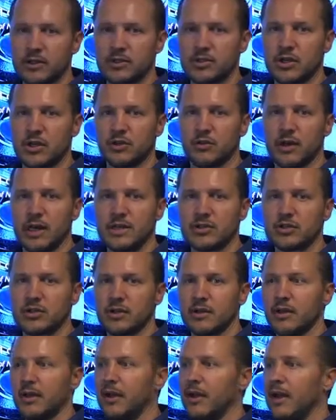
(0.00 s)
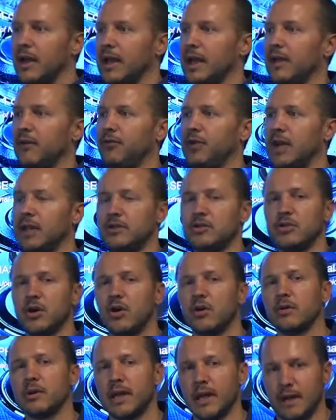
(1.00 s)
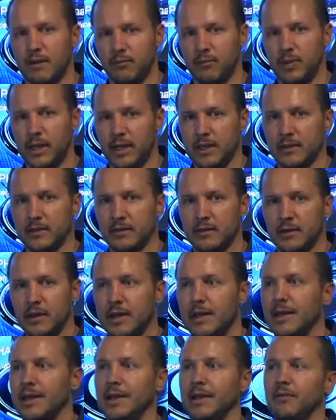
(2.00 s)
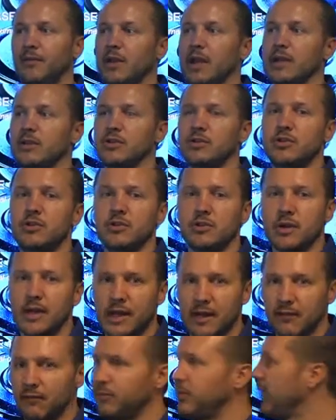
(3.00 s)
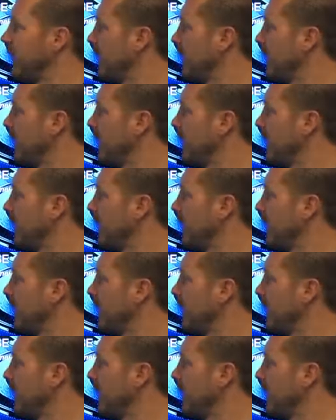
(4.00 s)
degeneration if they don't have pain. If they do have